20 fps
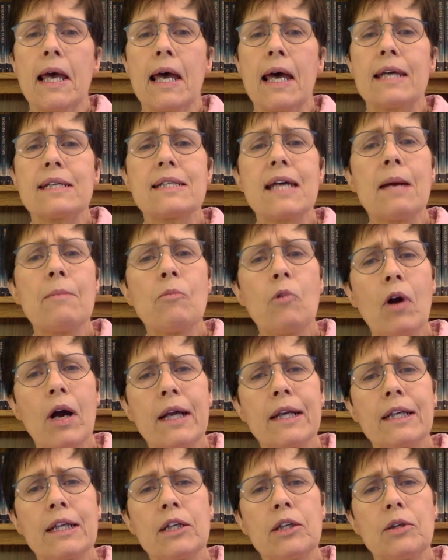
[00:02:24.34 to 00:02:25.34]
As I'm
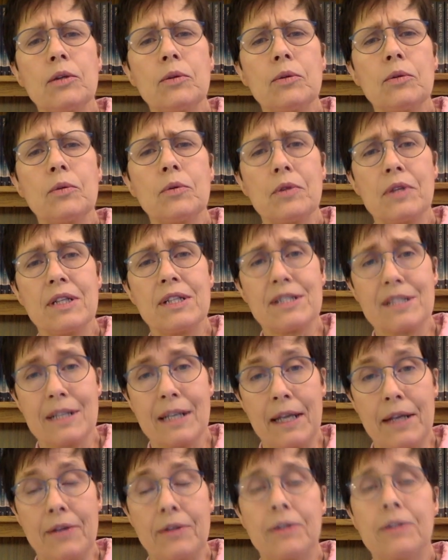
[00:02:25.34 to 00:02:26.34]
writing you this
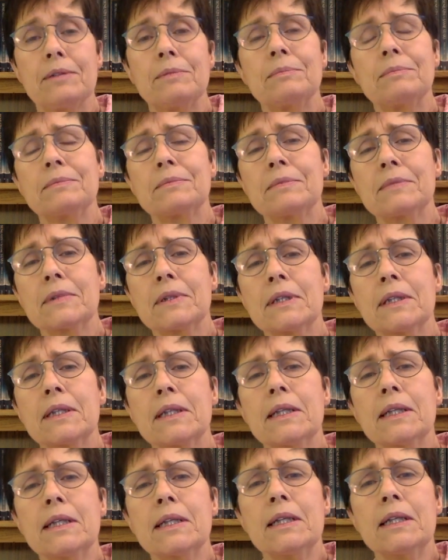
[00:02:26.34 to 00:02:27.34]
letter,
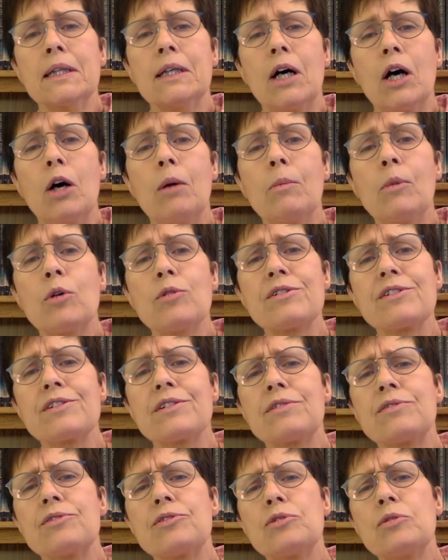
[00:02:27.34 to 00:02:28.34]

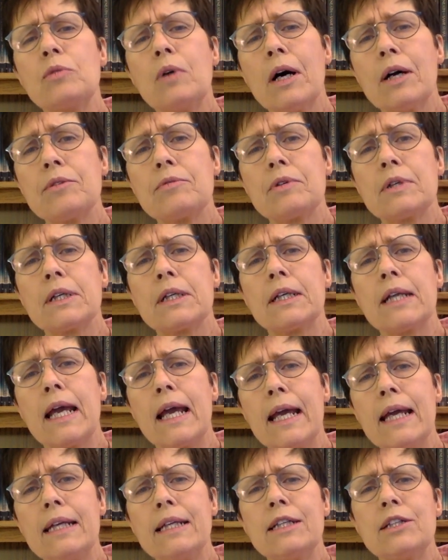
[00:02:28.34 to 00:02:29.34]
almost
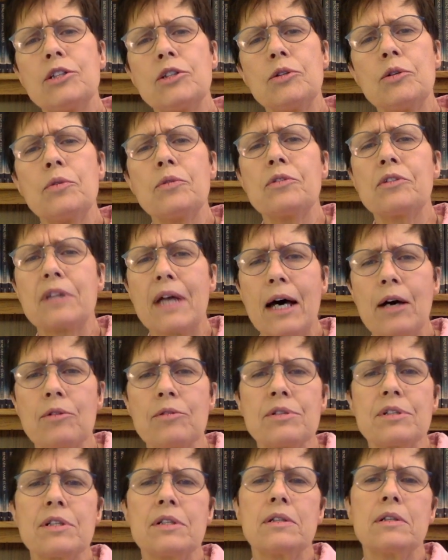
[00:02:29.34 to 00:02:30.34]

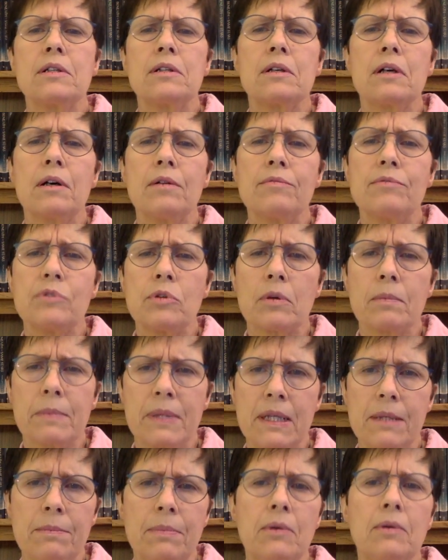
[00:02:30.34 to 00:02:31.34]
282,000 of your
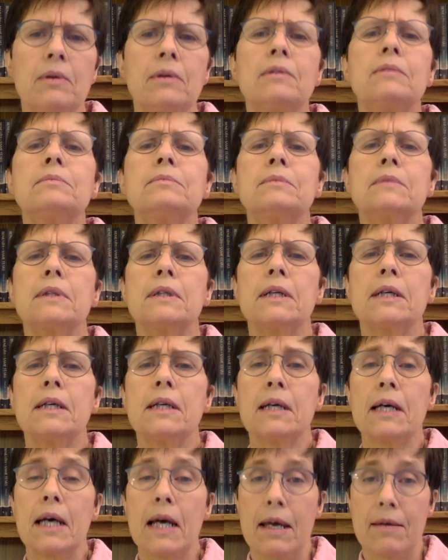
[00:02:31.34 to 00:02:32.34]
people
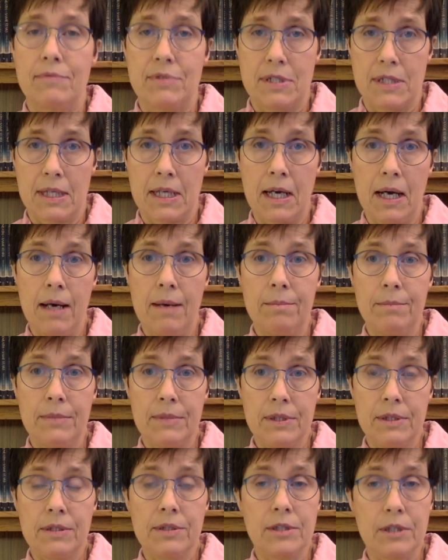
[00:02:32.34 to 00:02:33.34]
have
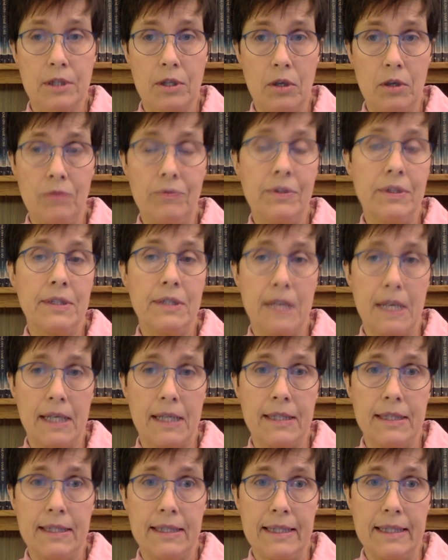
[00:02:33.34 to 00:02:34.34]
succumbed to
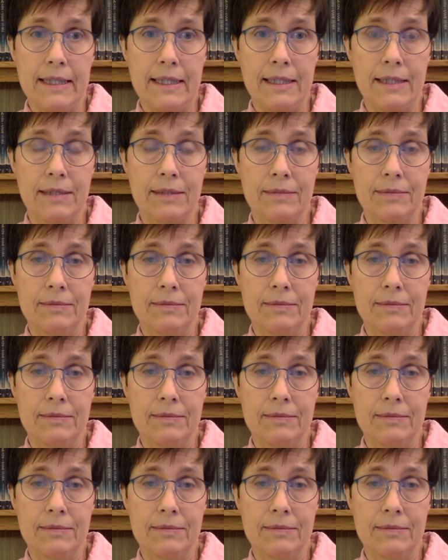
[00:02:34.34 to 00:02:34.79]
COVID-19.